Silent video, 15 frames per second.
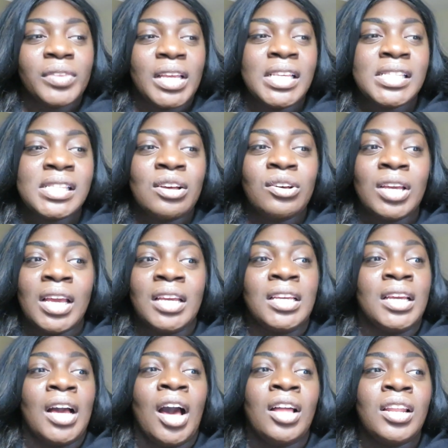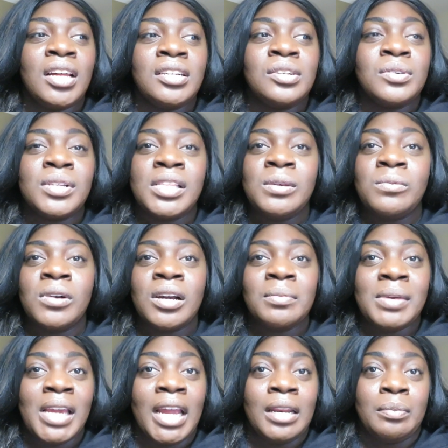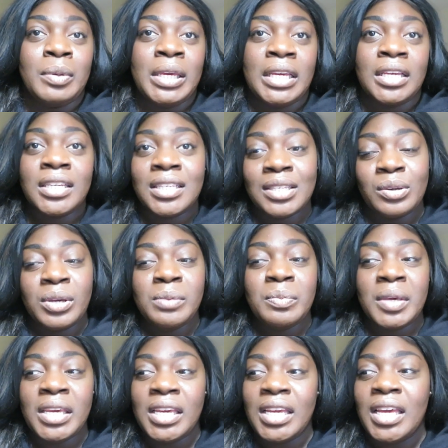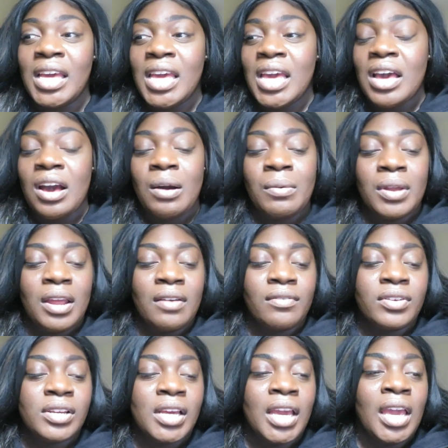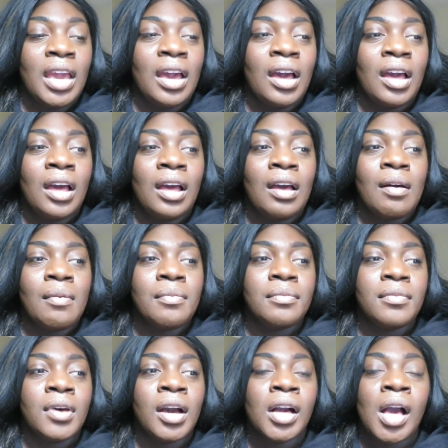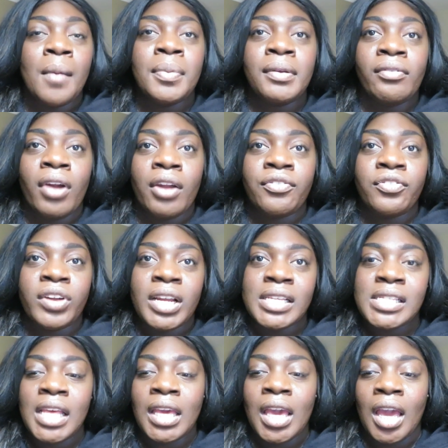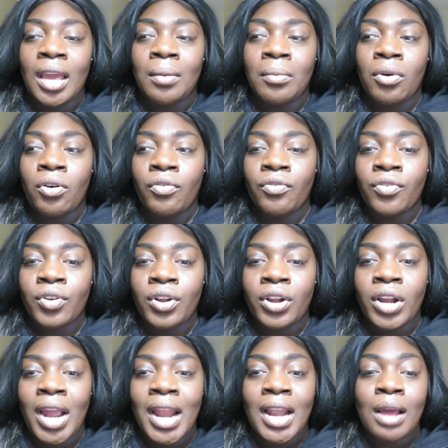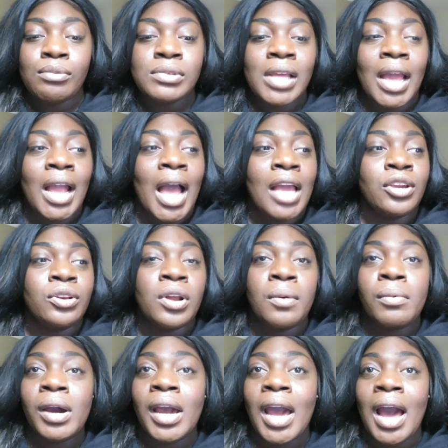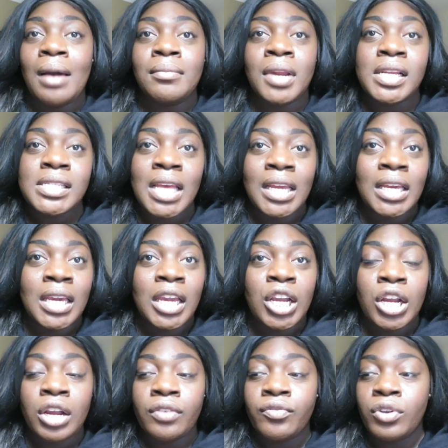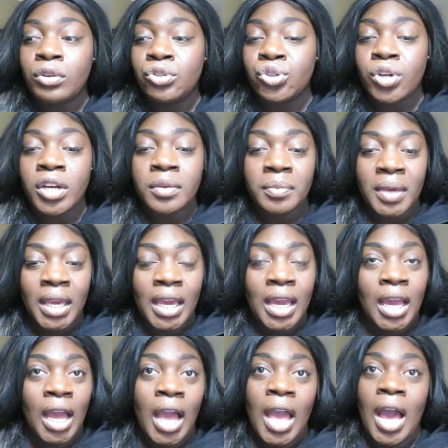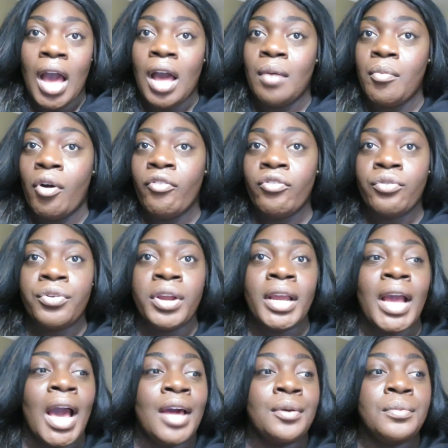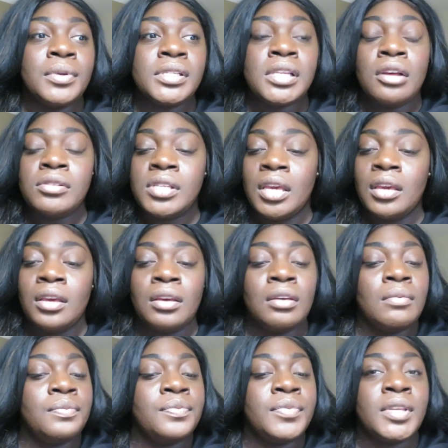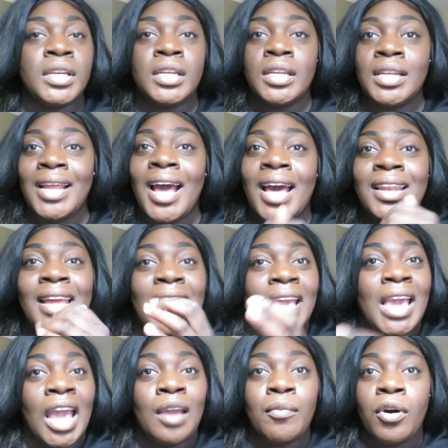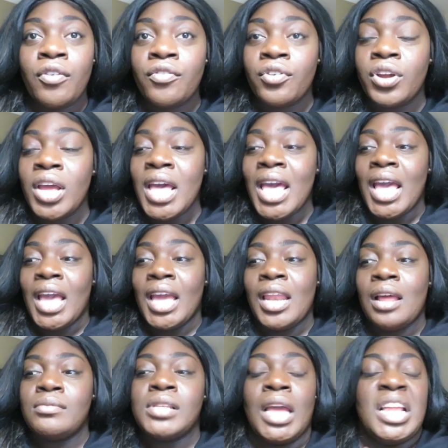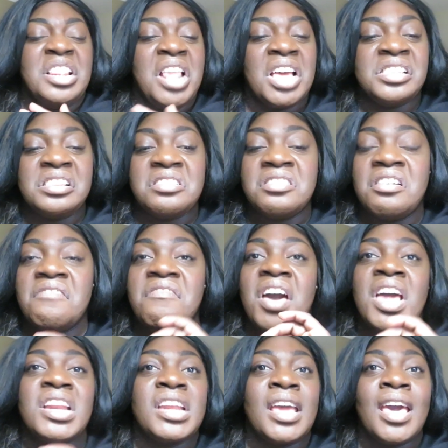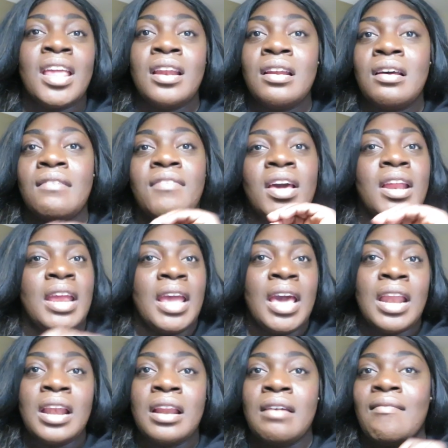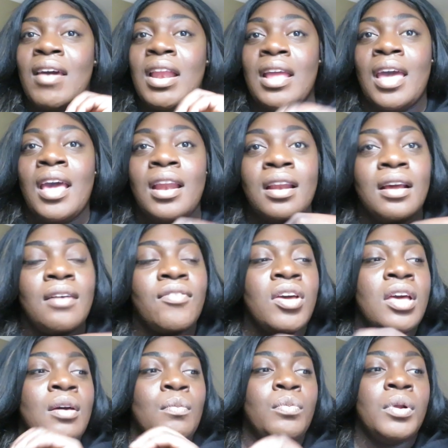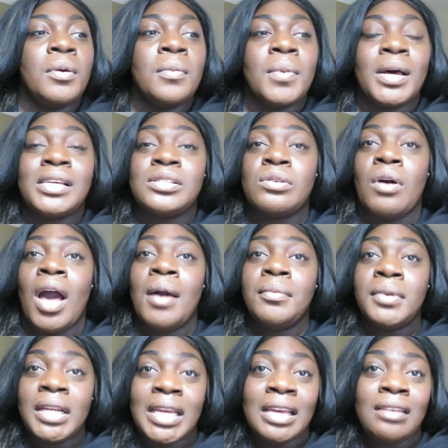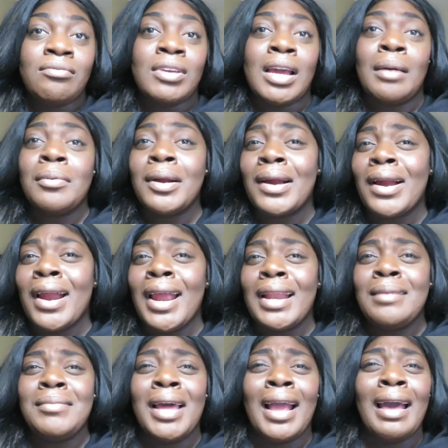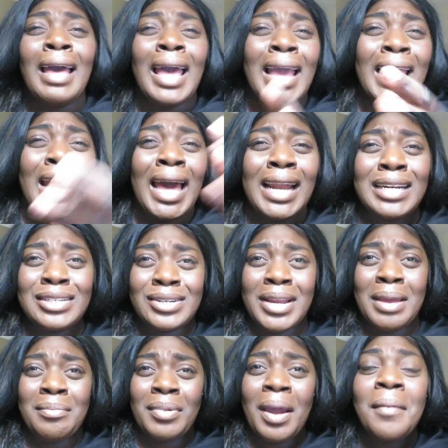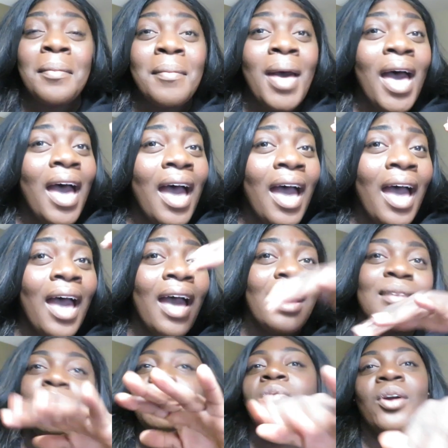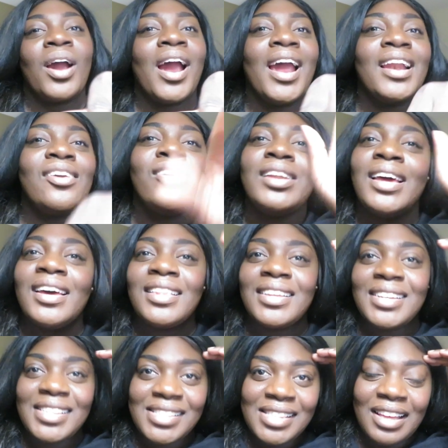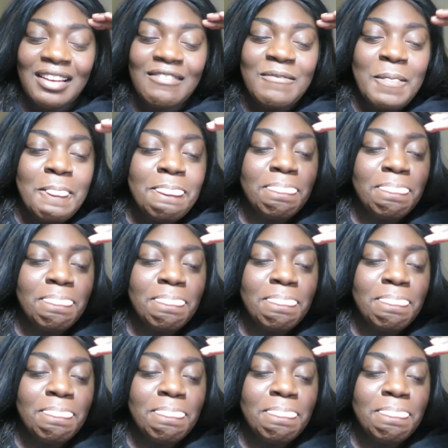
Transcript: And so all I know is he woke up, he had to pee, so he peed or whatever. And a couple of our friends had came over, and I was like, you know what, I'm not taking care of no drunk man, I'm over it, I don't want to talk to him. They had came over, and I was like, that's enough, I done had enough, I done had enough, blah blah blah. So I'm leaving, I'm crying, I'm like, hey, you gotta drink it, blah blah, crying, all that other good stuff.